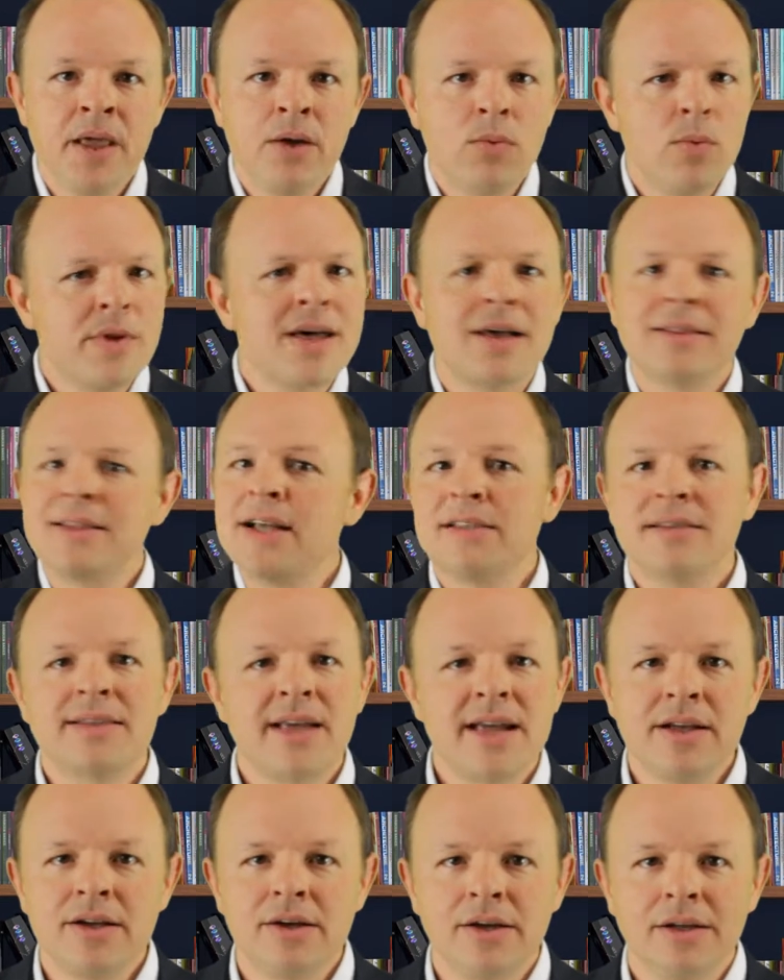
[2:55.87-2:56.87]
Without that
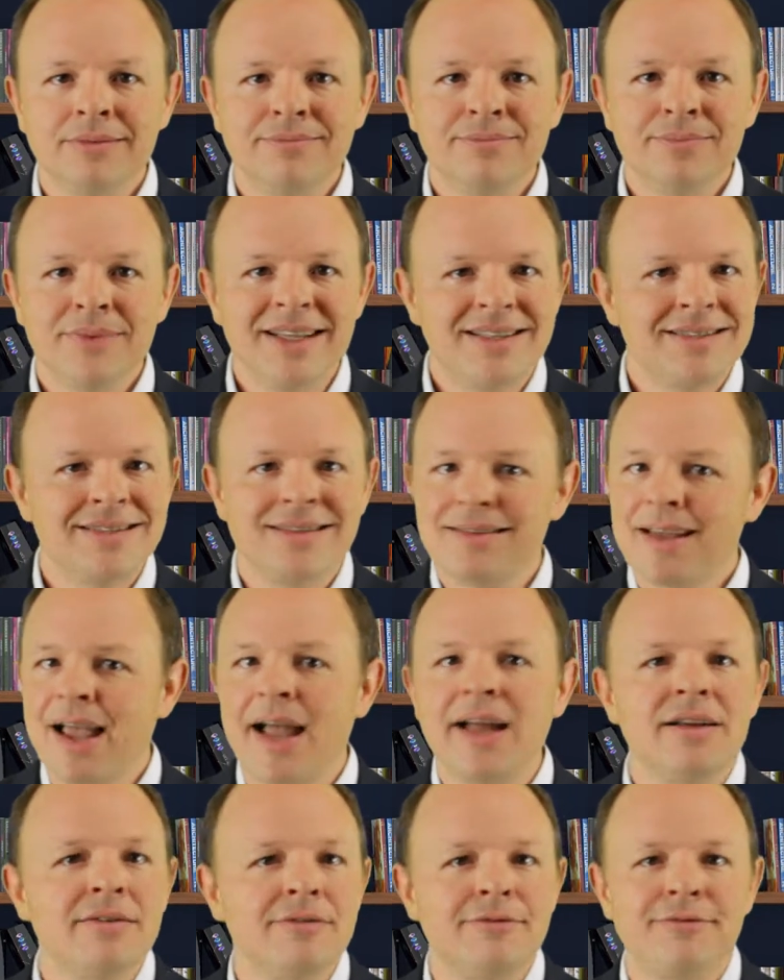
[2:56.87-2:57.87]
cycle, it's
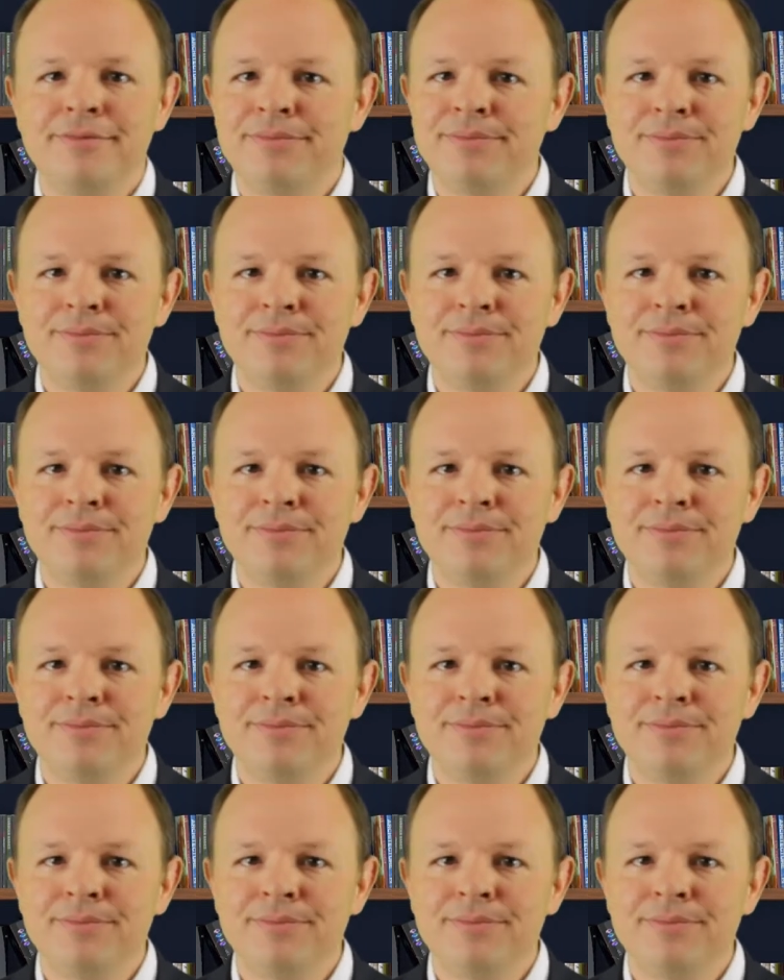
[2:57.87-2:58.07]
kind of,